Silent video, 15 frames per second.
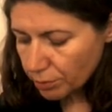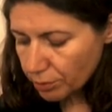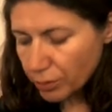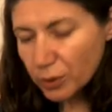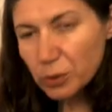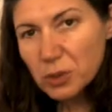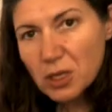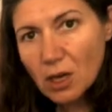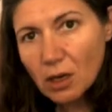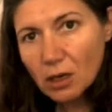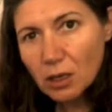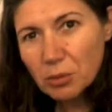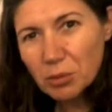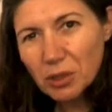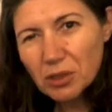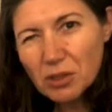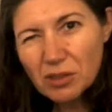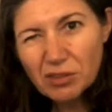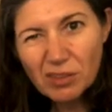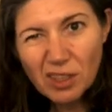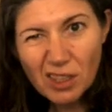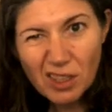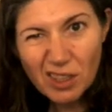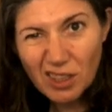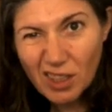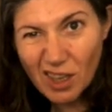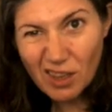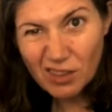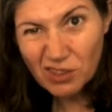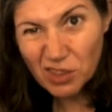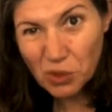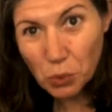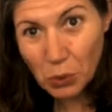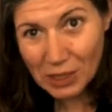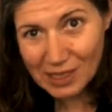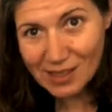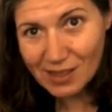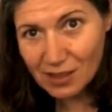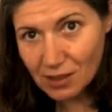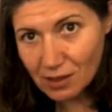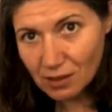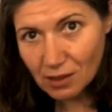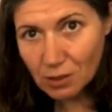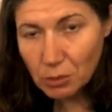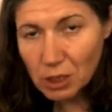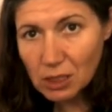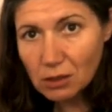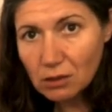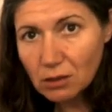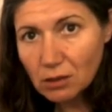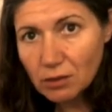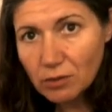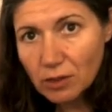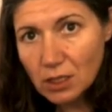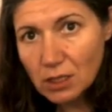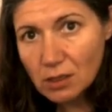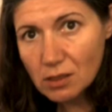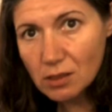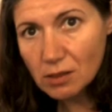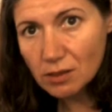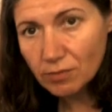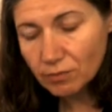bow tie, butterfly kind of twist in the middle of this.